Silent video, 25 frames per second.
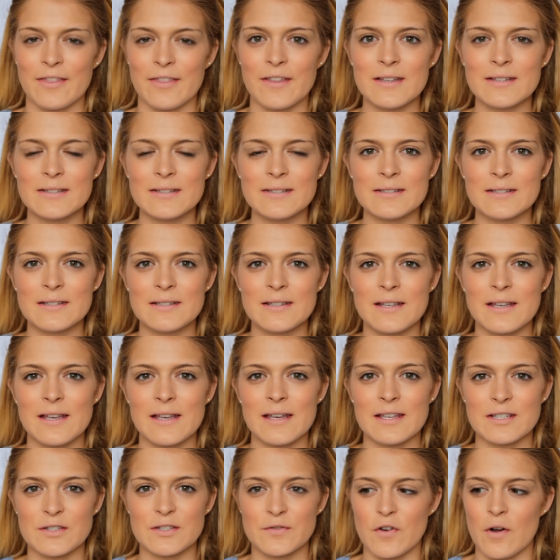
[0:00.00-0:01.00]
This
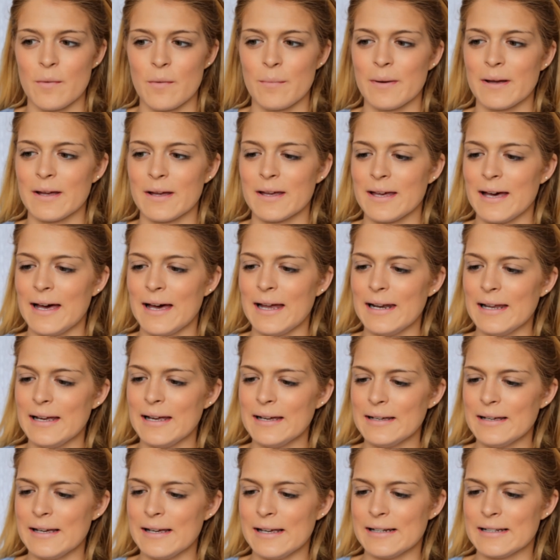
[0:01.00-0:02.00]
is from
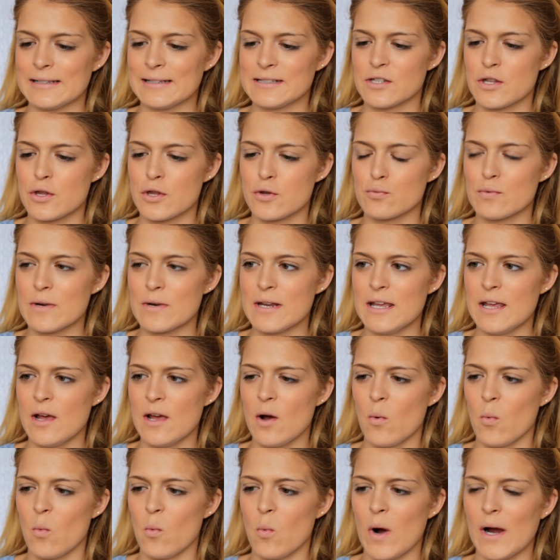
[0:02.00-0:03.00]
Color and it's
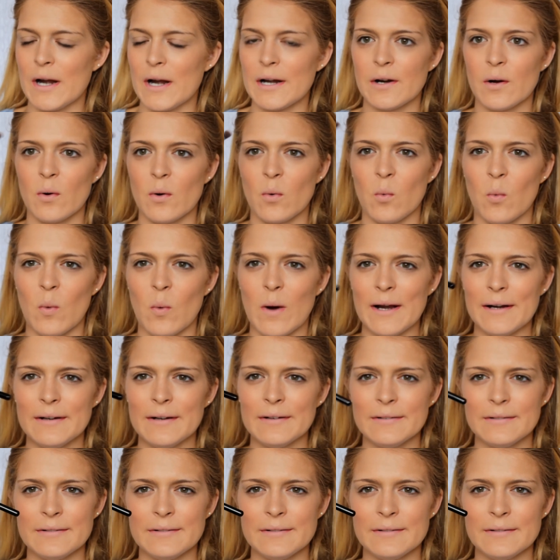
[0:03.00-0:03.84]
311.